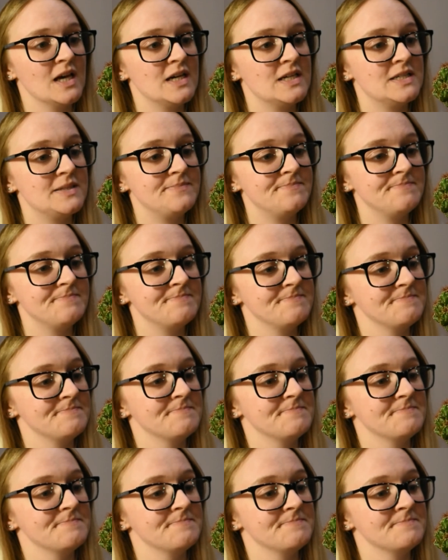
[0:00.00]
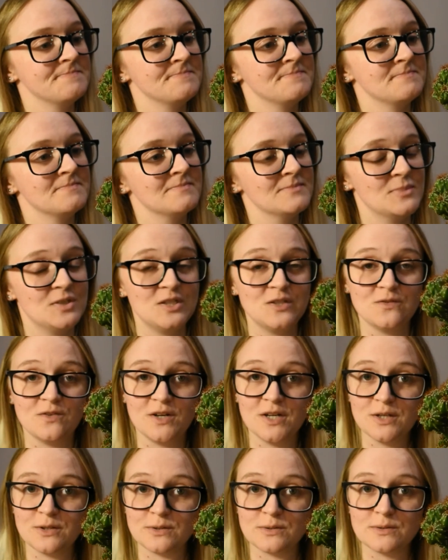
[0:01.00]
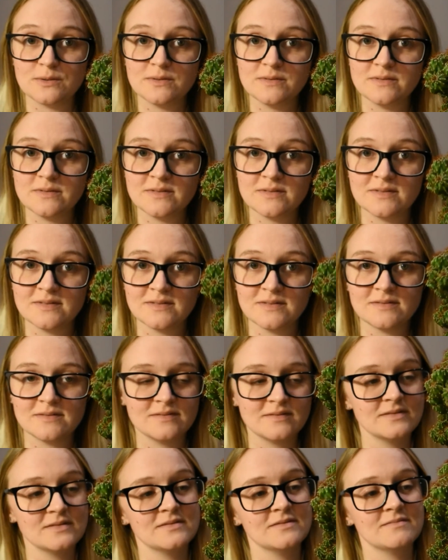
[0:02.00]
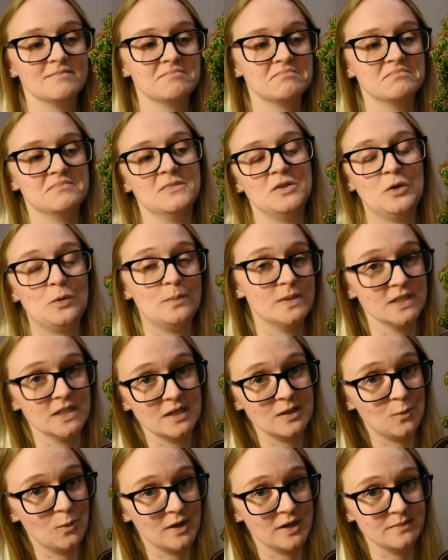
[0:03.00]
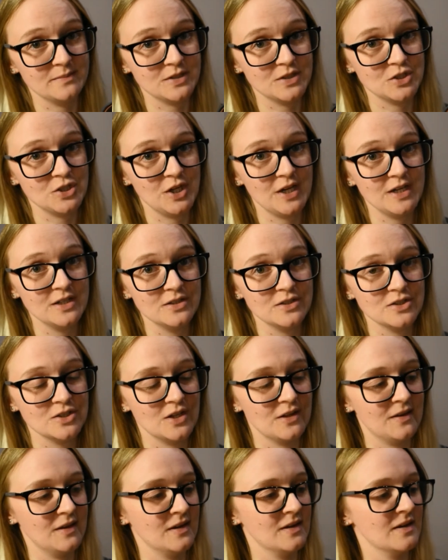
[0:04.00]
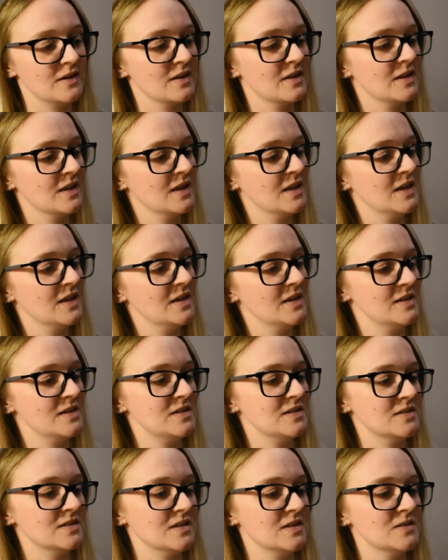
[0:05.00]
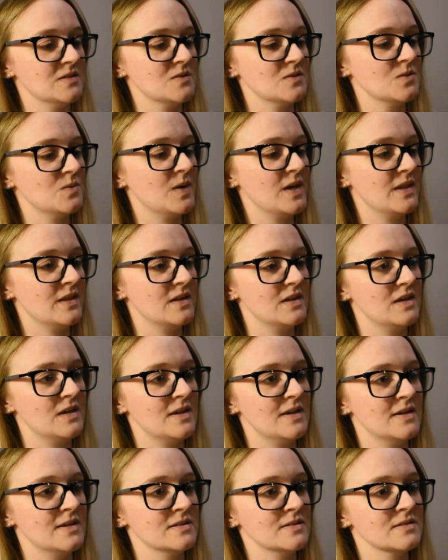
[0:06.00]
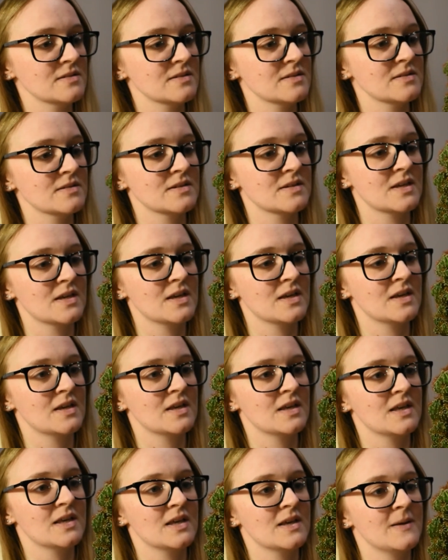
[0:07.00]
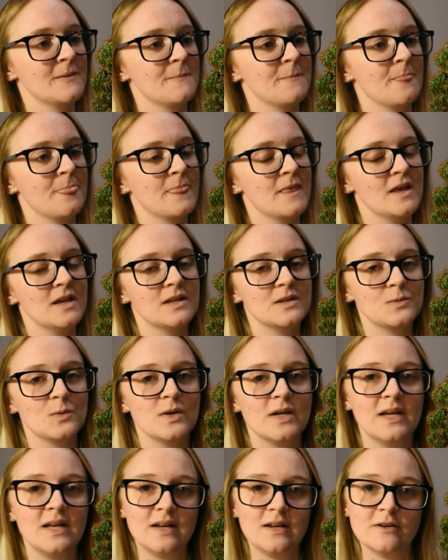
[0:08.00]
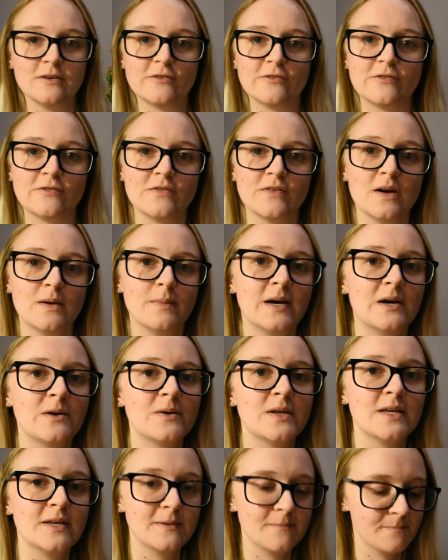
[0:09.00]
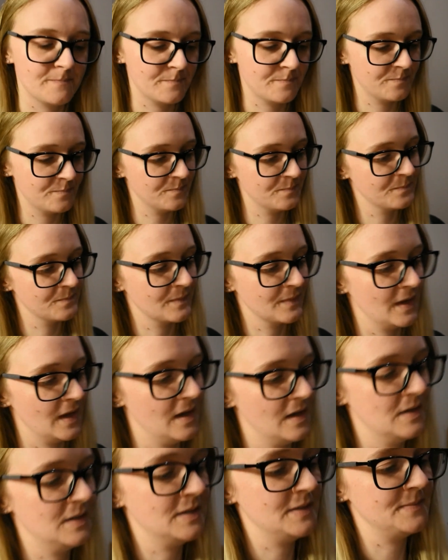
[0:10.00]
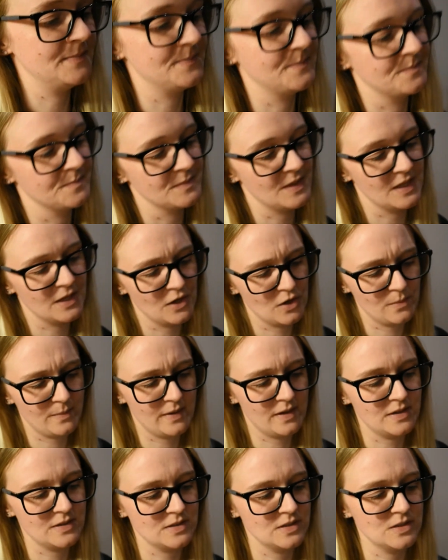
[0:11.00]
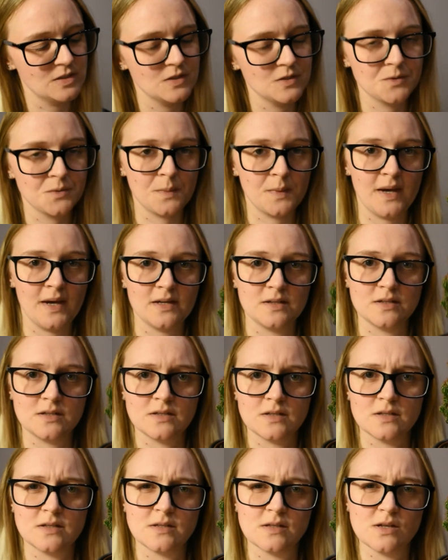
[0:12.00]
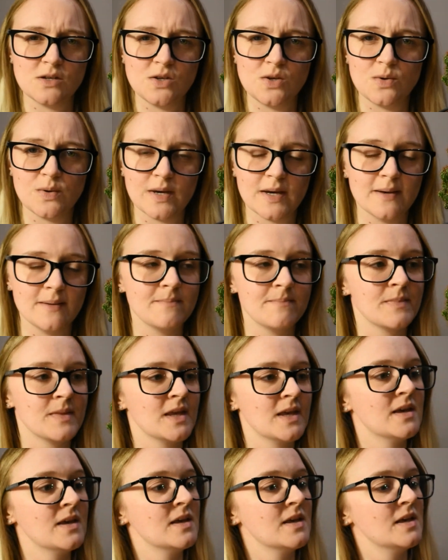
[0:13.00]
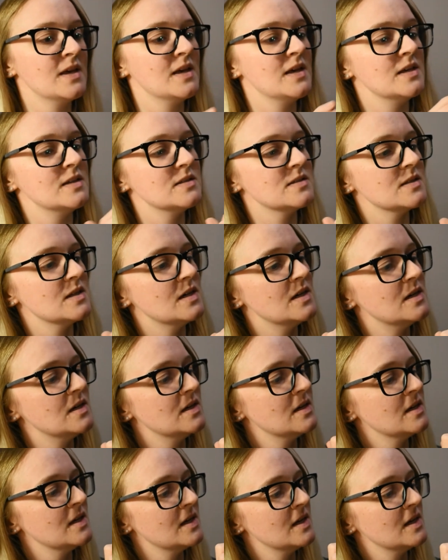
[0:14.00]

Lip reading: but he's very cool. I don't particularly want him to change. I think he's nice the way that he is. And what I love about him, in comparison to some cactuses that you get, is that